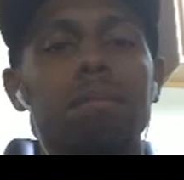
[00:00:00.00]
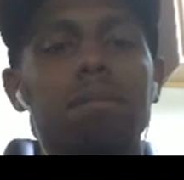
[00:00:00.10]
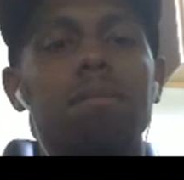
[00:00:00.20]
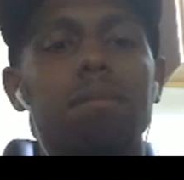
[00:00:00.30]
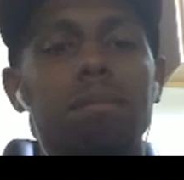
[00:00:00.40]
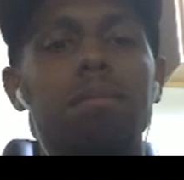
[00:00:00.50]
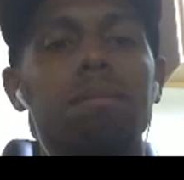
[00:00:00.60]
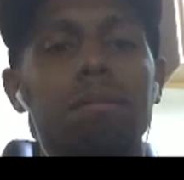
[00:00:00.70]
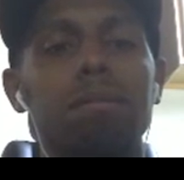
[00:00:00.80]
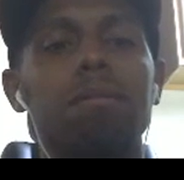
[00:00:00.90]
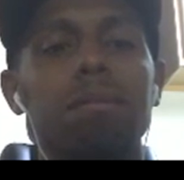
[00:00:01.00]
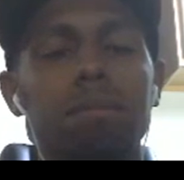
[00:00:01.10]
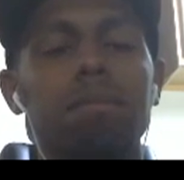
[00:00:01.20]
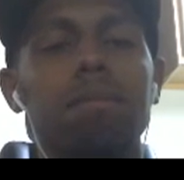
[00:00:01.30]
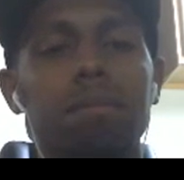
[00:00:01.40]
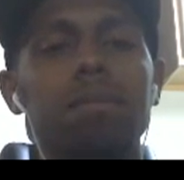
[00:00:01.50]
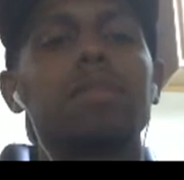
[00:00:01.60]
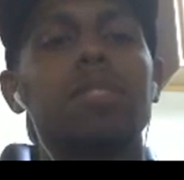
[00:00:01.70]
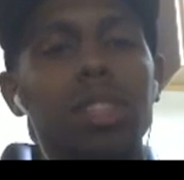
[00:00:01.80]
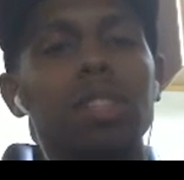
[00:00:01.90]
and I will do so.
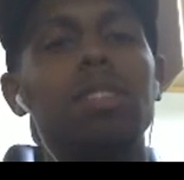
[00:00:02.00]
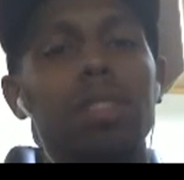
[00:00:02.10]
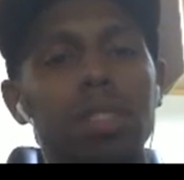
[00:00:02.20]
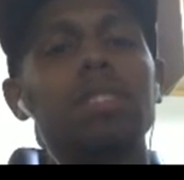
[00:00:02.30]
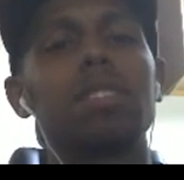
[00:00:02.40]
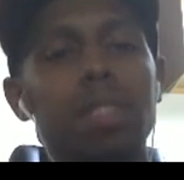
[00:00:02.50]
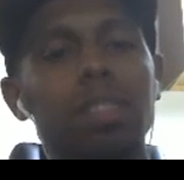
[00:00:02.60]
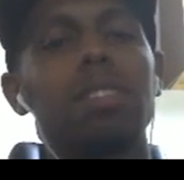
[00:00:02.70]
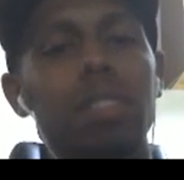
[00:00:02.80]
And I will pick one at random.